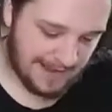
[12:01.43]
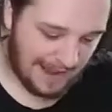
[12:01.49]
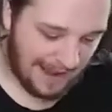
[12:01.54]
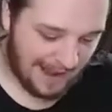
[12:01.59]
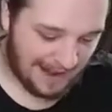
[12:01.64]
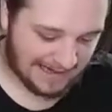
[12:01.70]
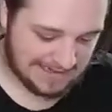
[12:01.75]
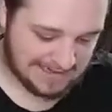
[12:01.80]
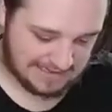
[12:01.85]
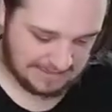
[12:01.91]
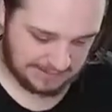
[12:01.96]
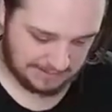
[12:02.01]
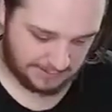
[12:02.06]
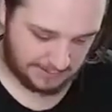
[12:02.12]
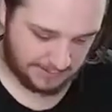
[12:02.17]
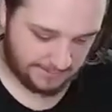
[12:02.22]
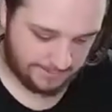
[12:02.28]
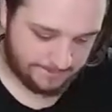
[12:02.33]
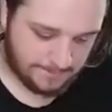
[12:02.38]
axe
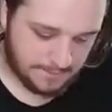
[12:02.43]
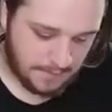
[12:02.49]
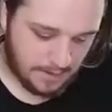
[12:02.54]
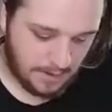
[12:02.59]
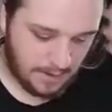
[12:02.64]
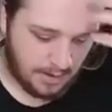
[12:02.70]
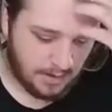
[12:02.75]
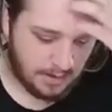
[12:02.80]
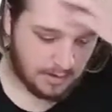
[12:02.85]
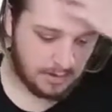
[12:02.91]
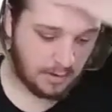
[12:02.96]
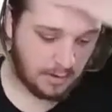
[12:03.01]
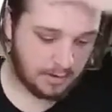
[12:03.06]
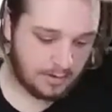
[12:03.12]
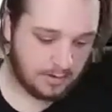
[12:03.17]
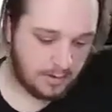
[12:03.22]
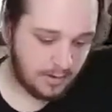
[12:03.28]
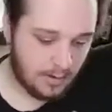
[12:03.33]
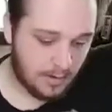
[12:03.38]
kill,
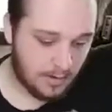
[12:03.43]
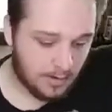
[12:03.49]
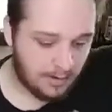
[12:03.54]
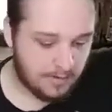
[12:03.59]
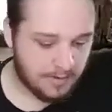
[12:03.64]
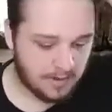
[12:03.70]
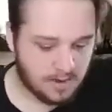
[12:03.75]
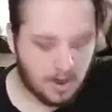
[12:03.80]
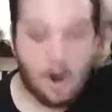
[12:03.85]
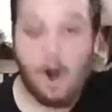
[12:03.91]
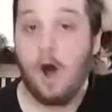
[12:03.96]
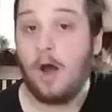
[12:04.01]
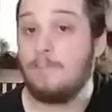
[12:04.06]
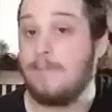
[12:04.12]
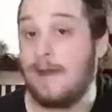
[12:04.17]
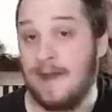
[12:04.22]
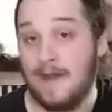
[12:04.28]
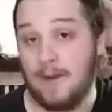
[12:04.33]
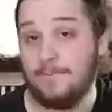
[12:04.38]
the
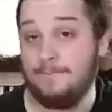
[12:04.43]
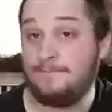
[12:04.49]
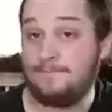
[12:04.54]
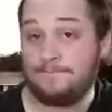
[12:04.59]
con man,